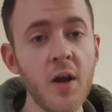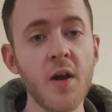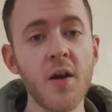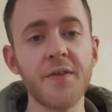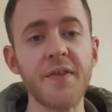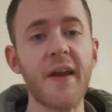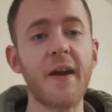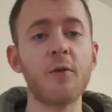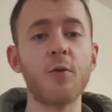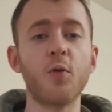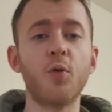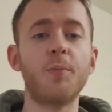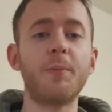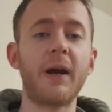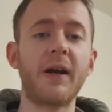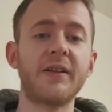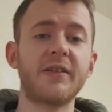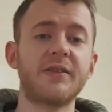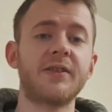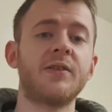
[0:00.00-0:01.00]
They're all
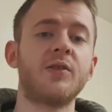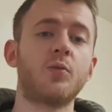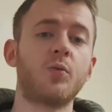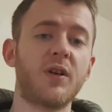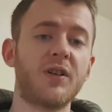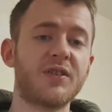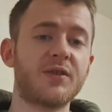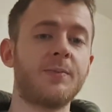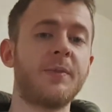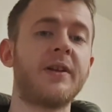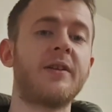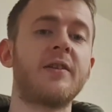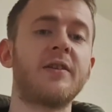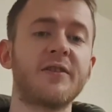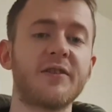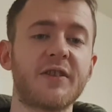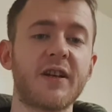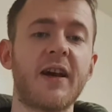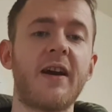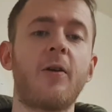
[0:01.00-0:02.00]
based in the West
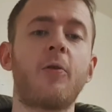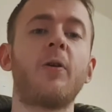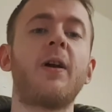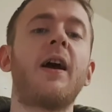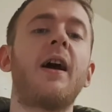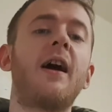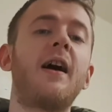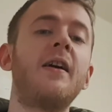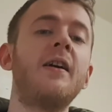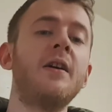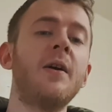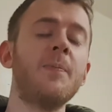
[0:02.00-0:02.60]
Midlands area